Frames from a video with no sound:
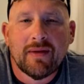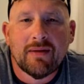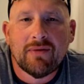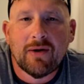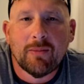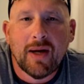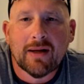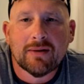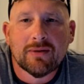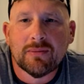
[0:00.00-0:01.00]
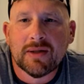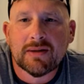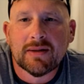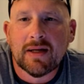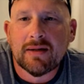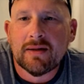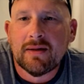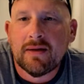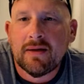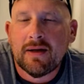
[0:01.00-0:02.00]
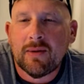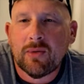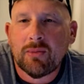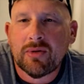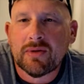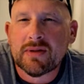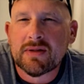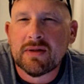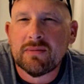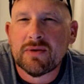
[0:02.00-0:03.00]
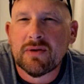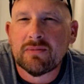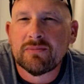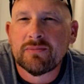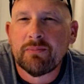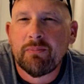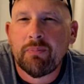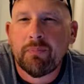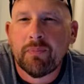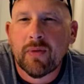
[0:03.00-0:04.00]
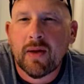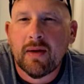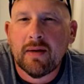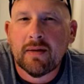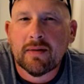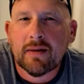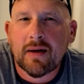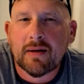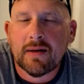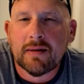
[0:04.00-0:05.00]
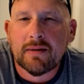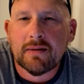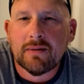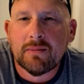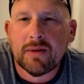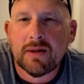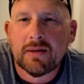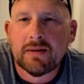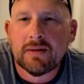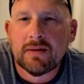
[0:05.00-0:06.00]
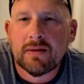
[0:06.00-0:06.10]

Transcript: If I don't pack a little bit tonight, I won't be able to sleep. So, gotta get a little bit